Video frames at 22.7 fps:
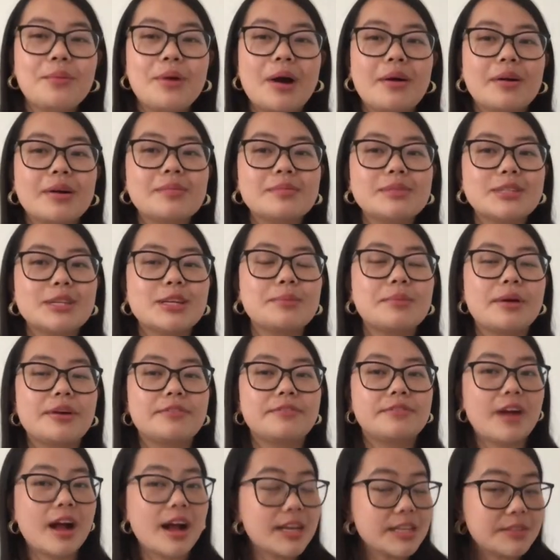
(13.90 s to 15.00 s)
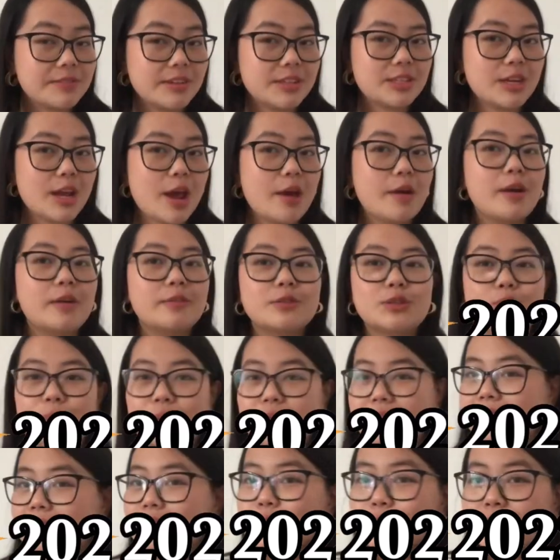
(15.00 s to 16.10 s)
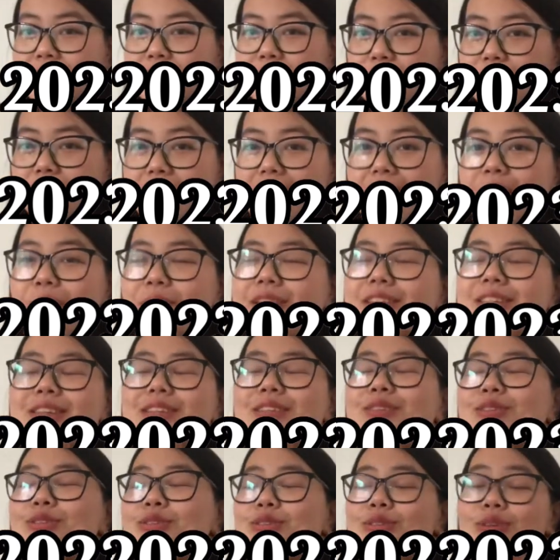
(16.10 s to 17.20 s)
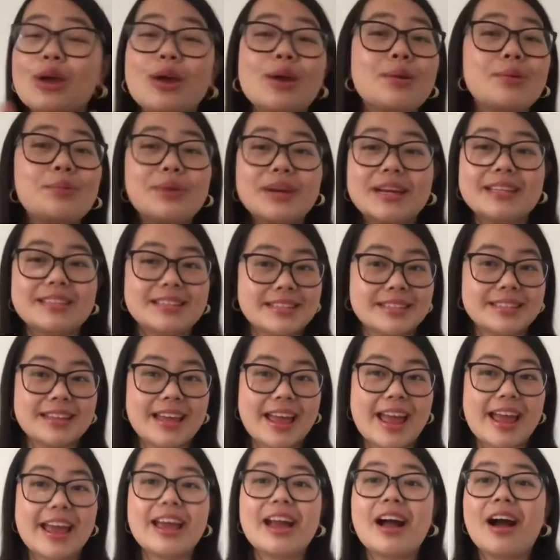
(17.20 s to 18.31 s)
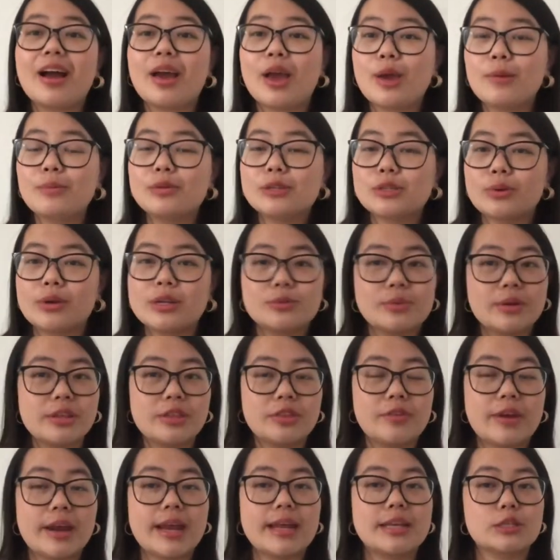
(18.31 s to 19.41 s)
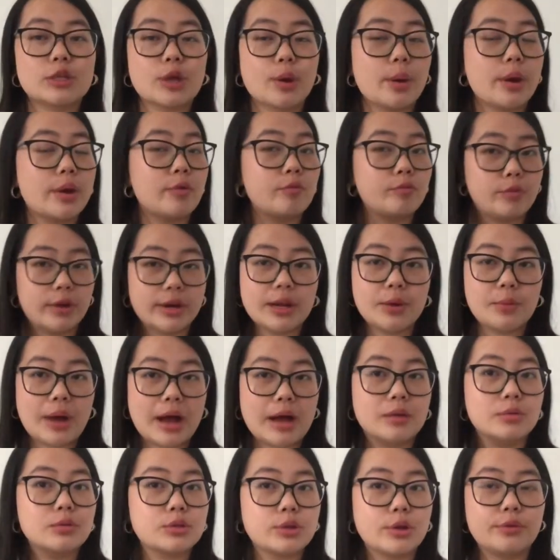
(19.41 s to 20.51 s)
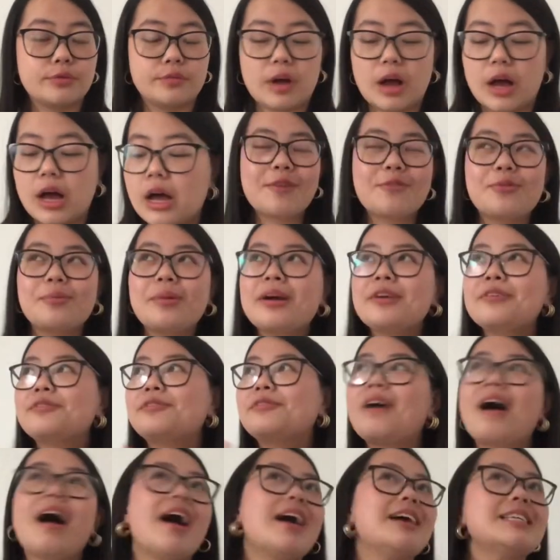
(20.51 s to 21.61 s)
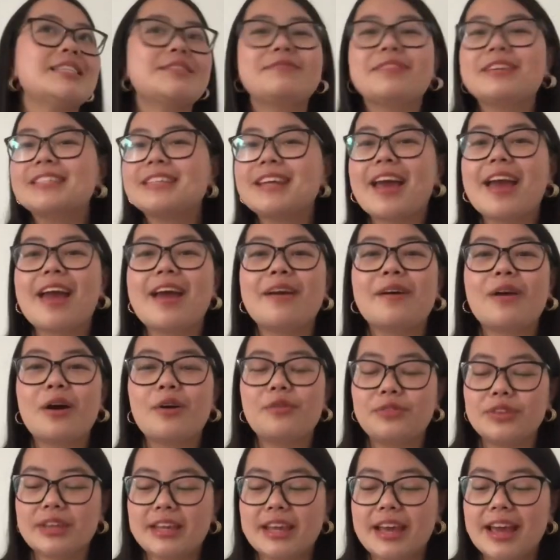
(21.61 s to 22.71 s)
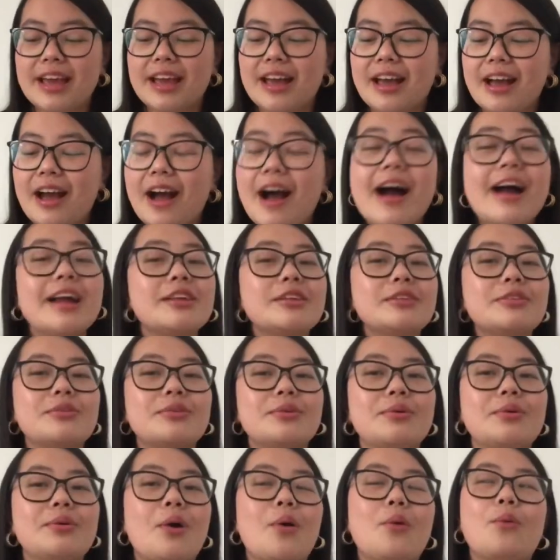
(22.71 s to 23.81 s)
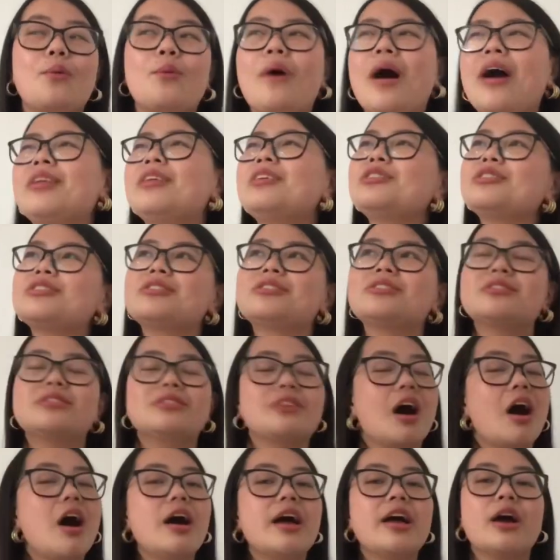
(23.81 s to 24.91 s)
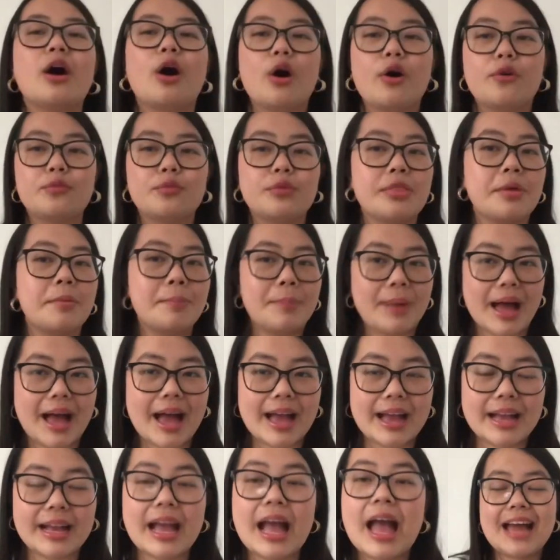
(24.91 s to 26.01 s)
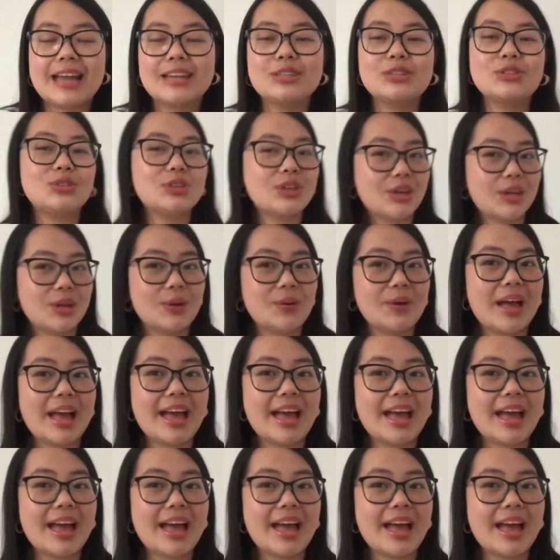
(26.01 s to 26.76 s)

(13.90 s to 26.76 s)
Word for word: welcome to my first video of 2023, which is so weird to say. I hope that 2023 is going really well so far. For my first video of the year, I thought, why not just start it off with a bang and do